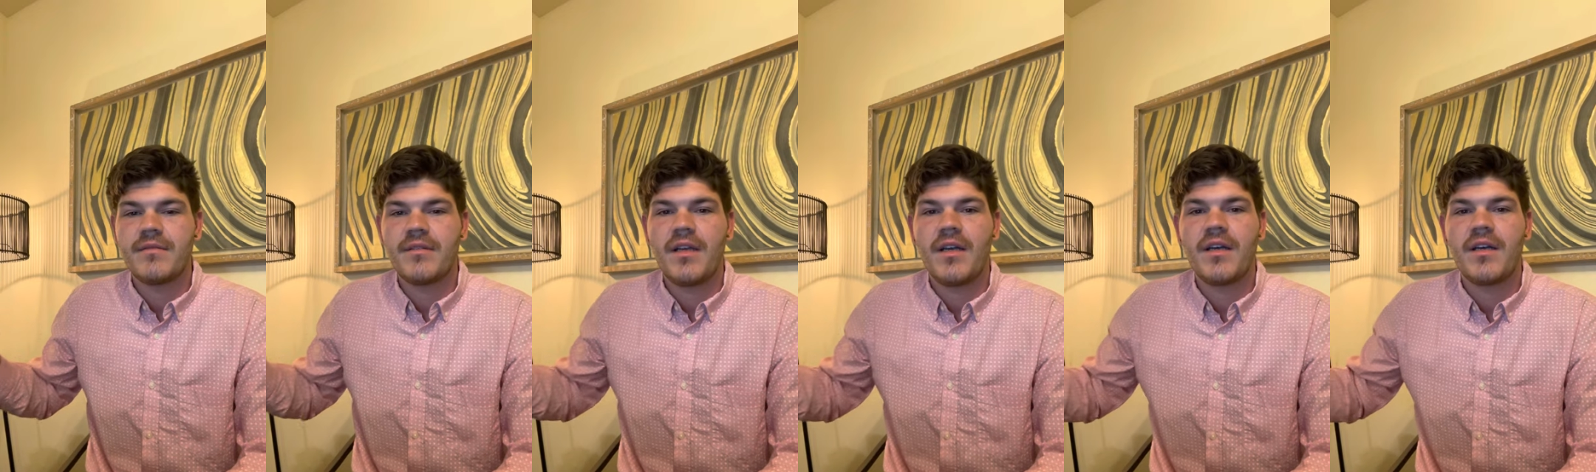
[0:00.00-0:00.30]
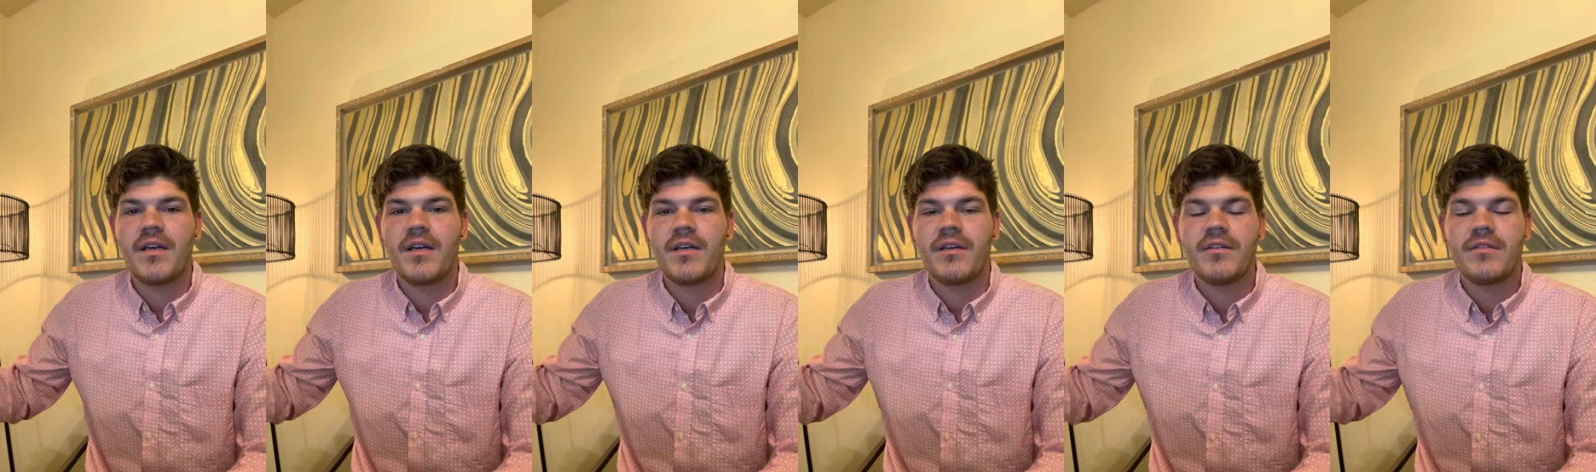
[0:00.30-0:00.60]

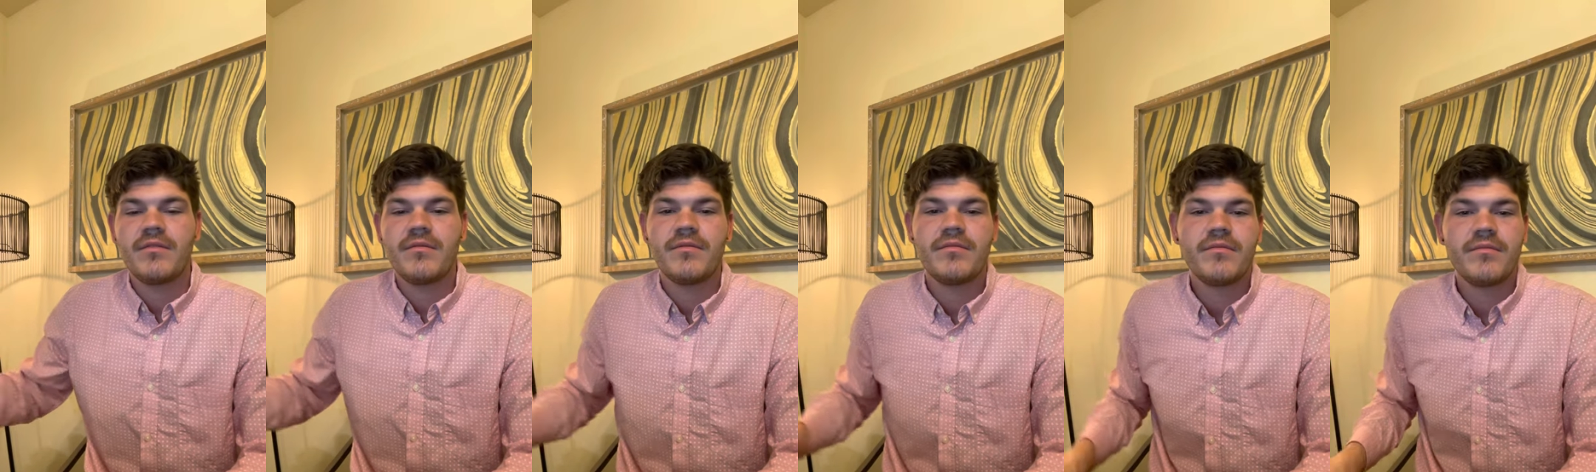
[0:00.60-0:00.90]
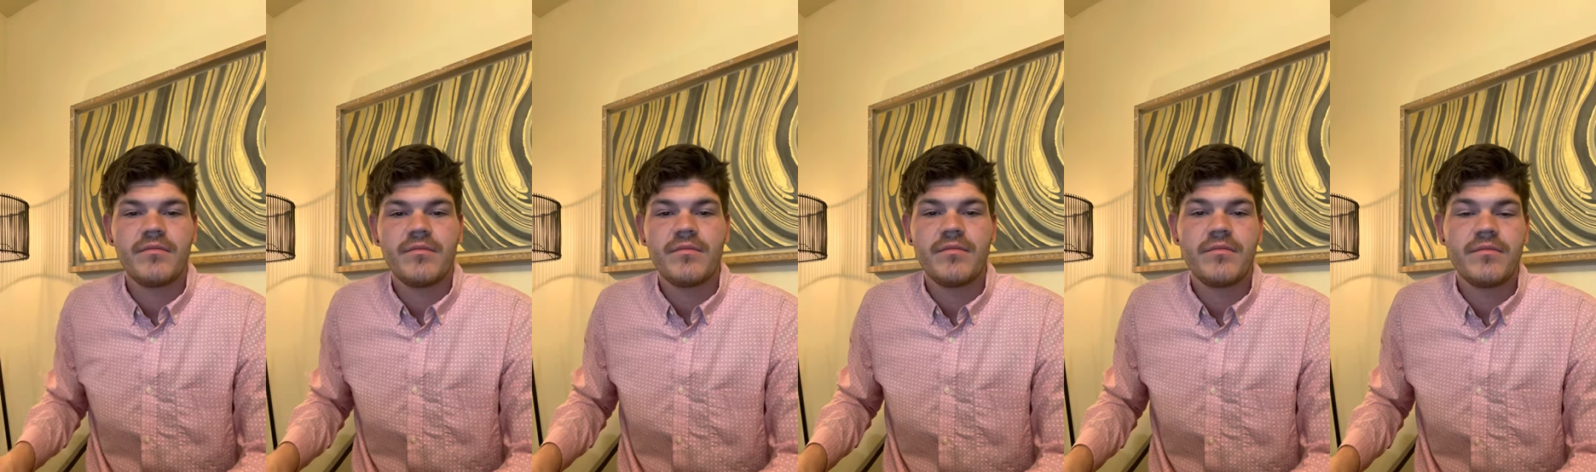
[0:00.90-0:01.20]
uh,
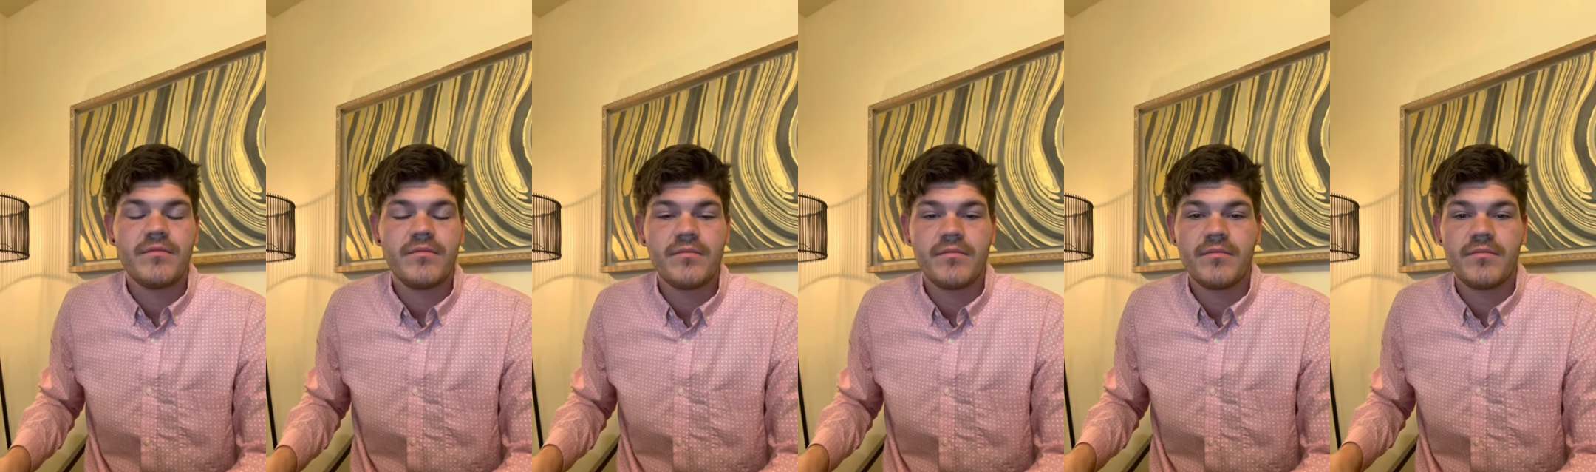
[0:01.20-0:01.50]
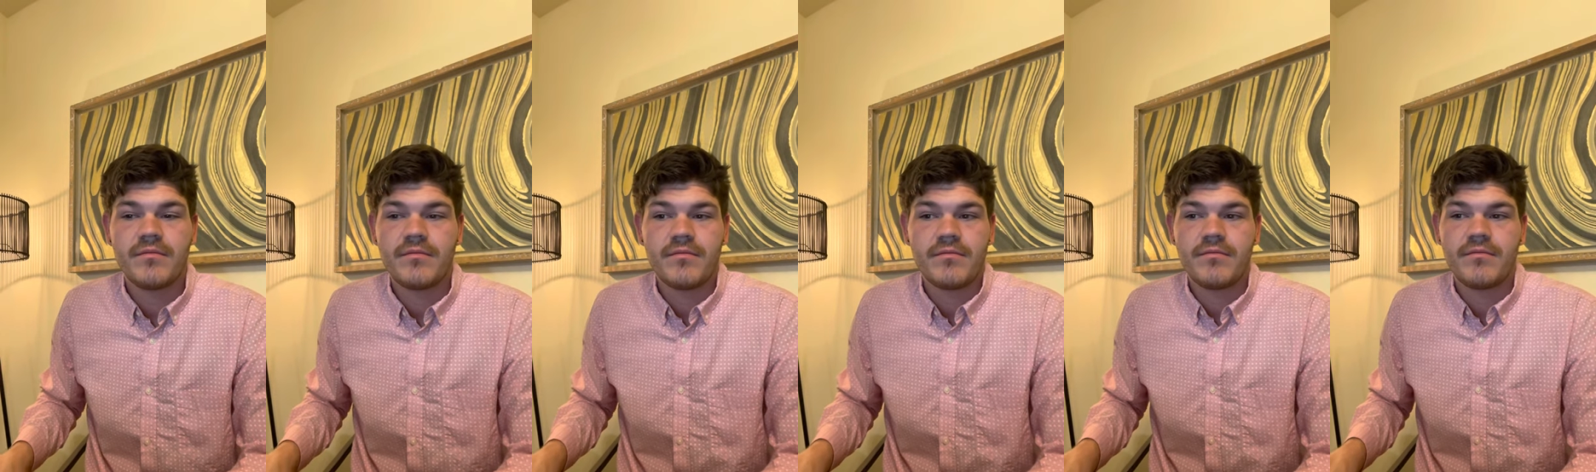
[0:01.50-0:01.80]

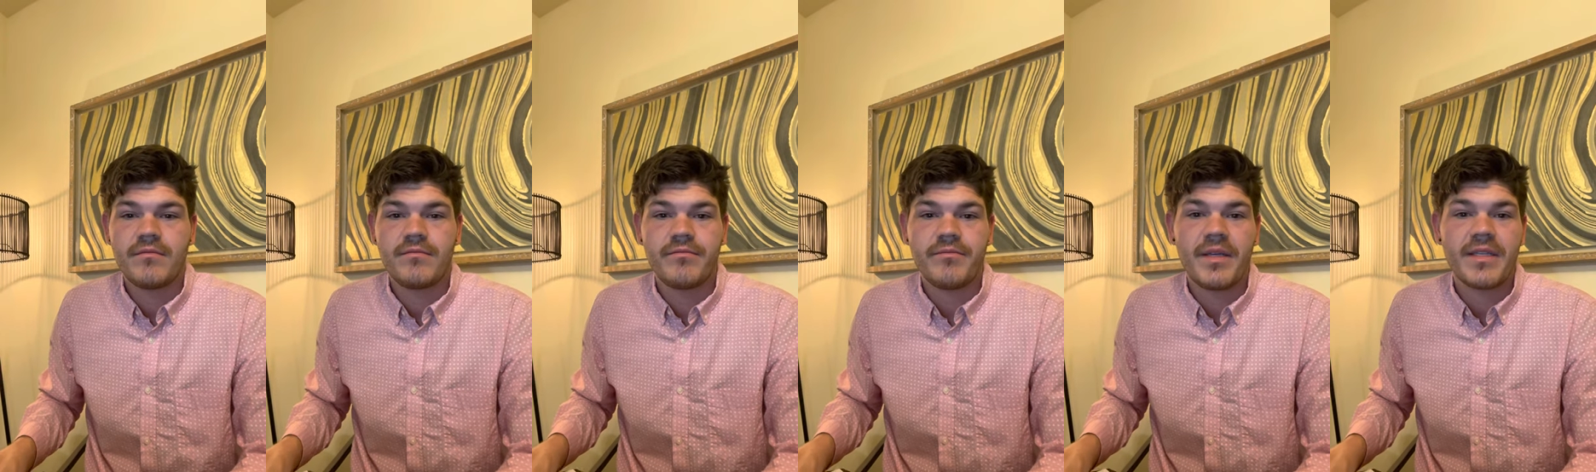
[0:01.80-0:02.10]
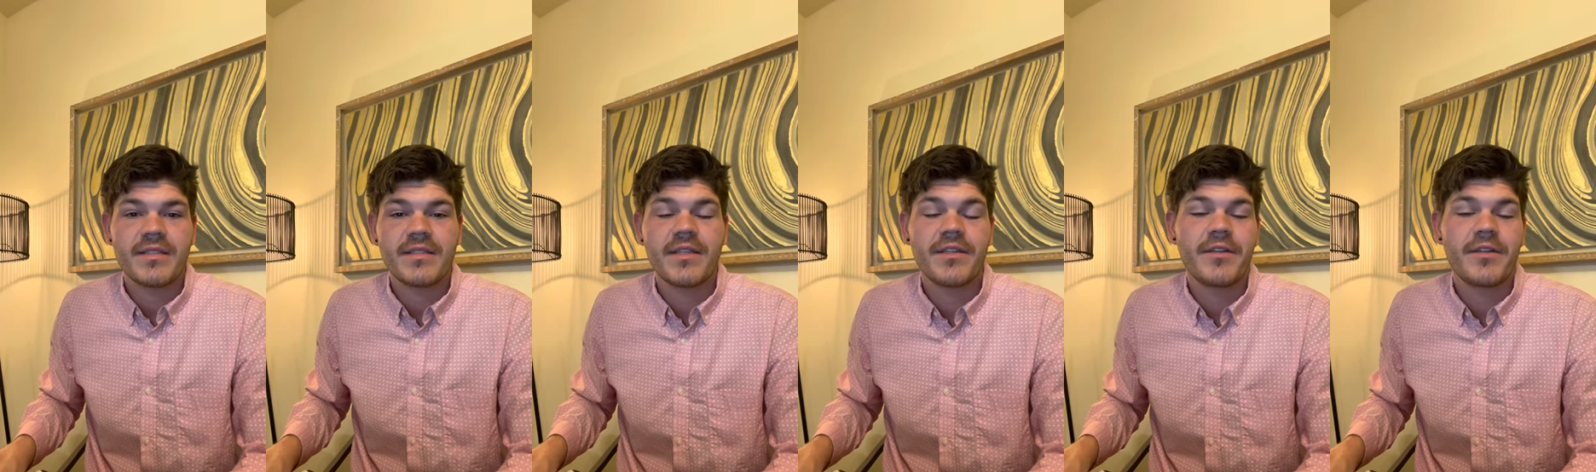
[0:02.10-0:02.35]
basically